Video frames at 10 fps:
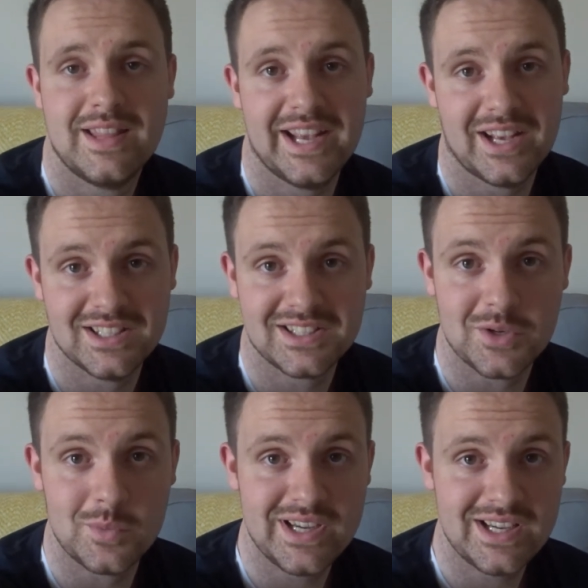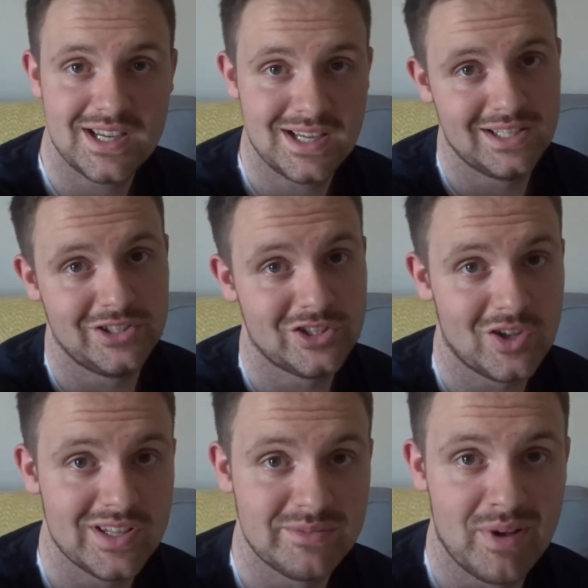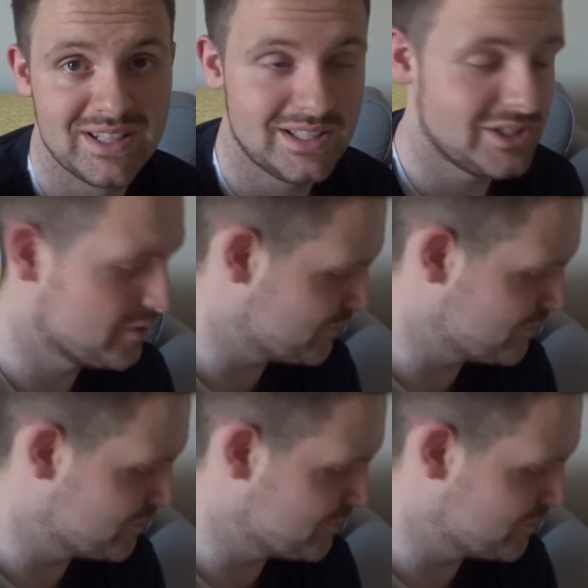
Hey guys, so we uh, just got this message